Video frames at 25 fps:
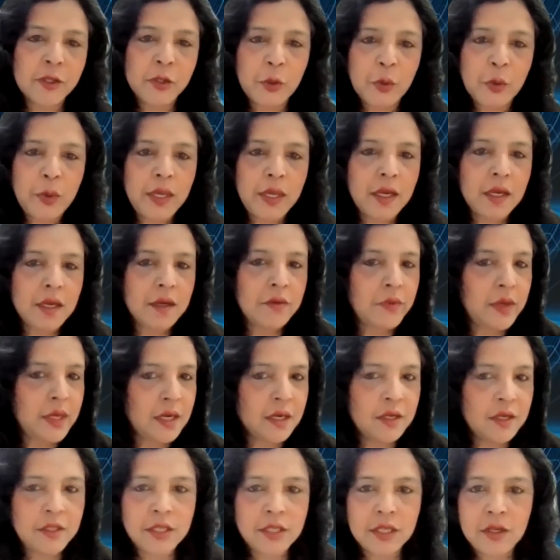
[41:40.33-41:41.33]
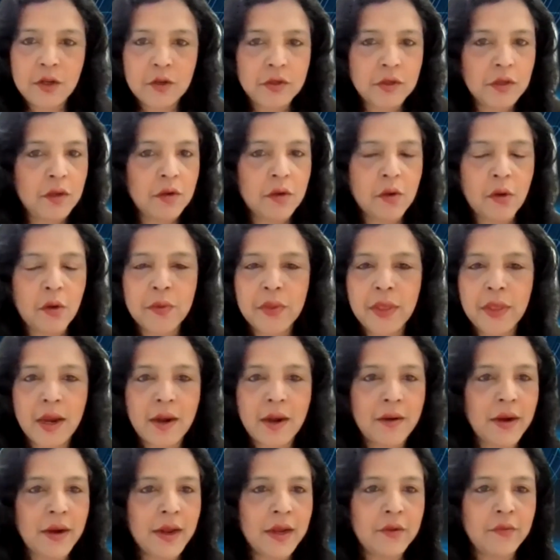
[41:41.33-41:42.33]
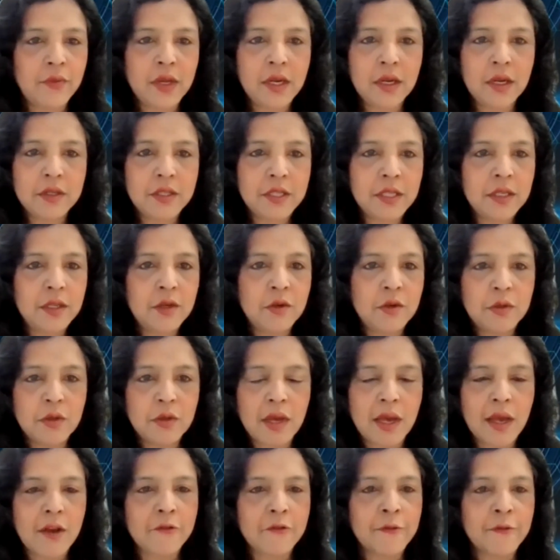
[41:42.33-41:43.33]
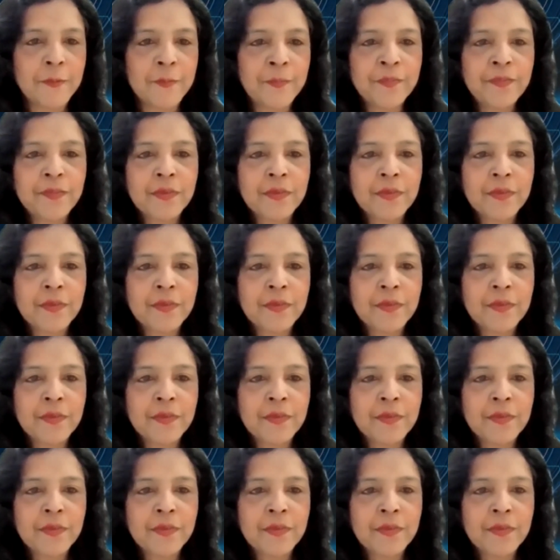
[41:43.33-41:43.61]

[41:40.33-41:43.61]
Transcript: So we continue to grow there, and we continue to have